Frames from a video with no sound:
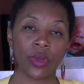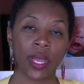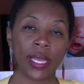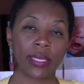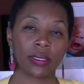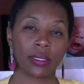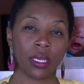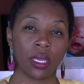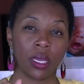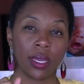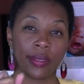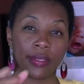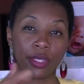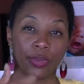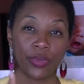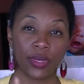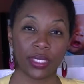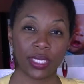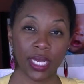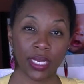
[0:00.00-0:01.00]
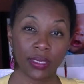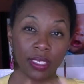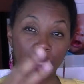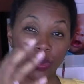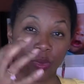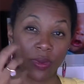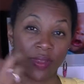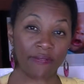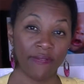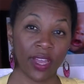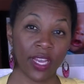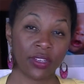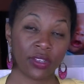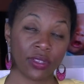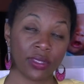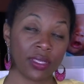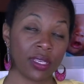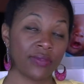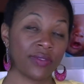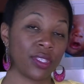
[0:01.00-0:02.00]
We're asking God to protect us when we find
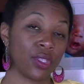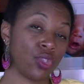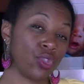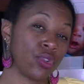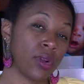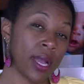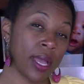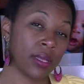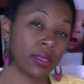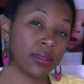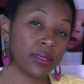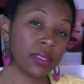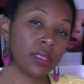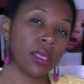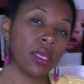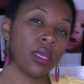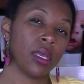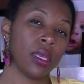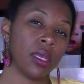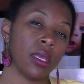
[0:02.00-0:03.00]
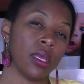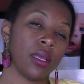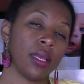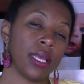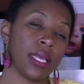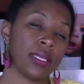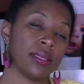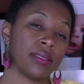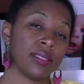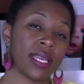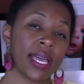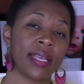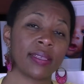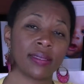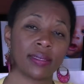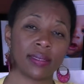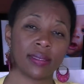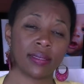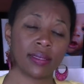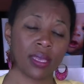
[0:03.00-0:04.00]
ourselves in trials and
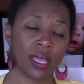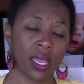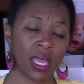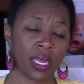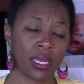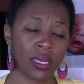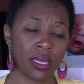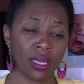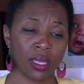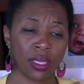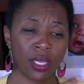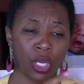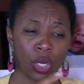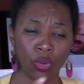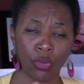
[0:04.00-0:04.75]
tests and,